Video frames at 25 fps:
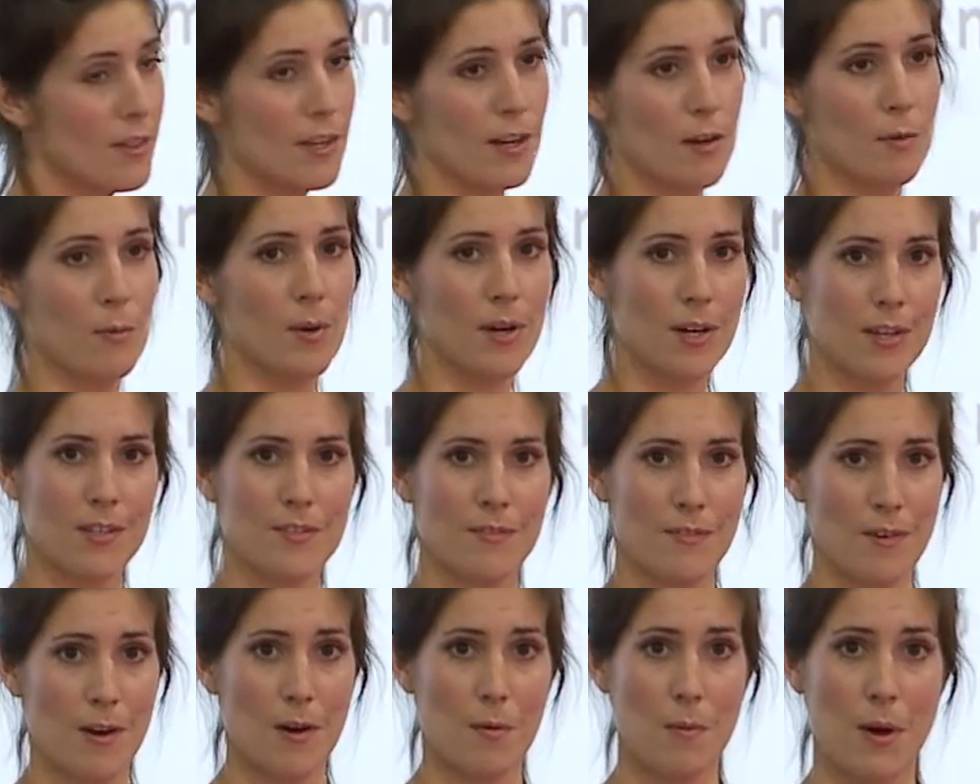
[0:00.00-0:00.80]
that it works
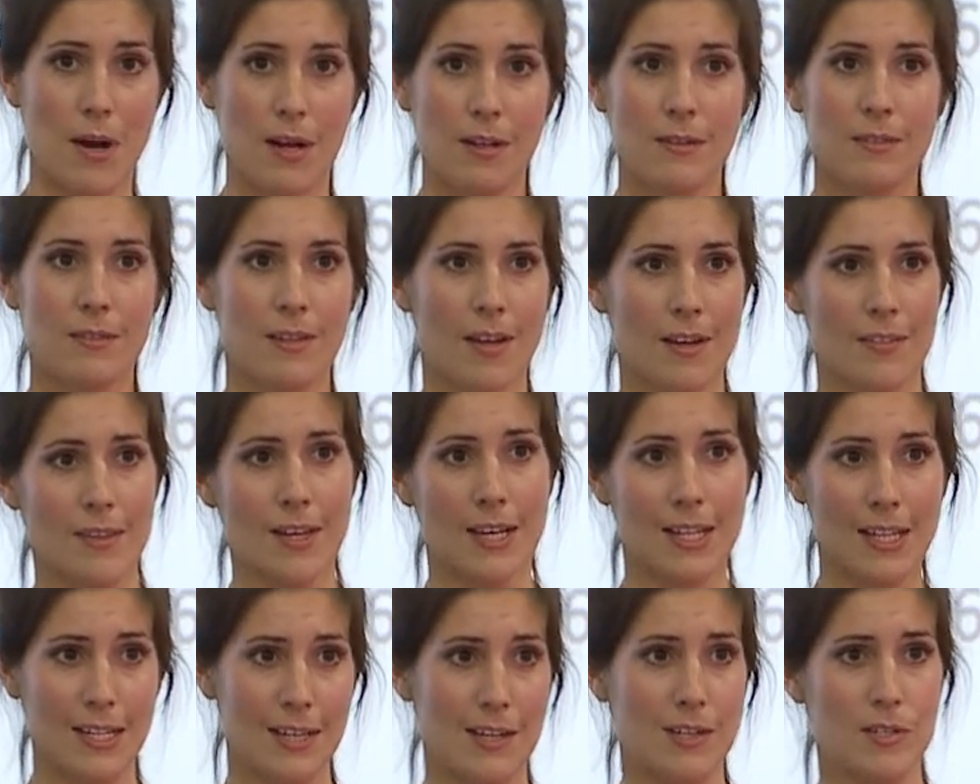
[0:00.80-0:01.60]
very well, and the
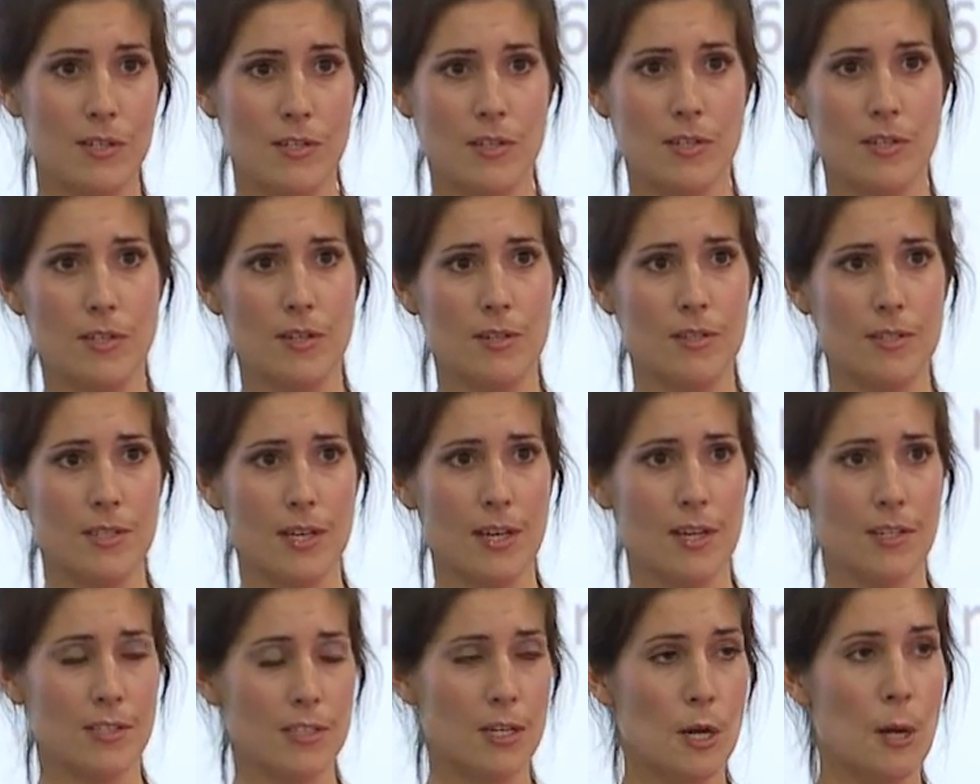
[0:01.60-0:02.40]
clinicians use
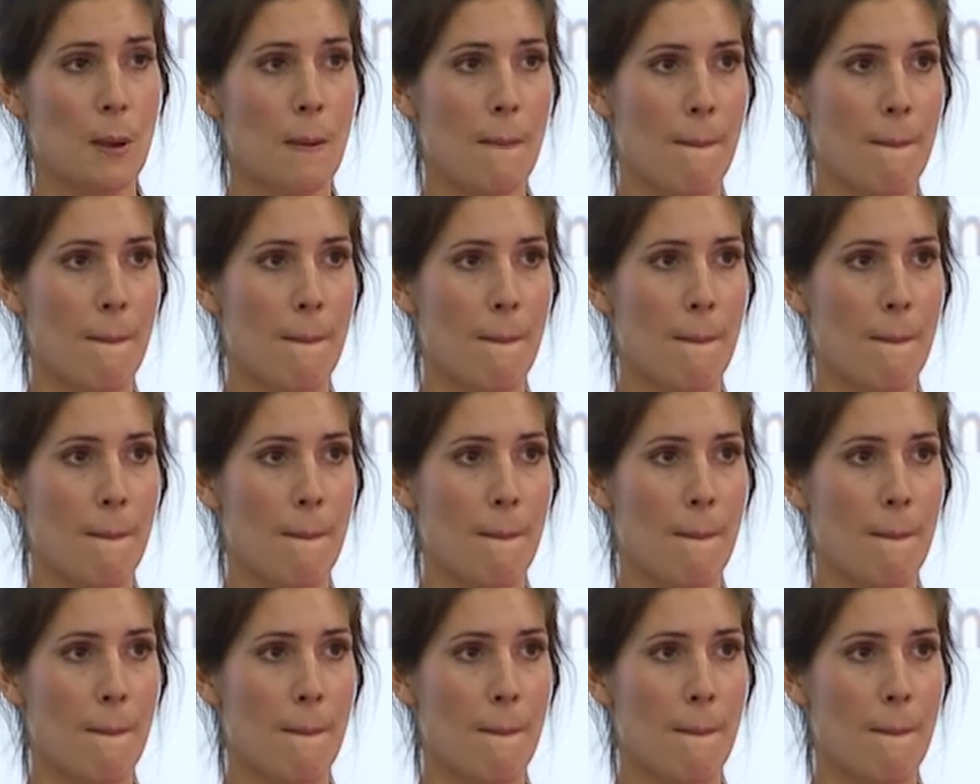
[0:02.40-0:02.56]
this.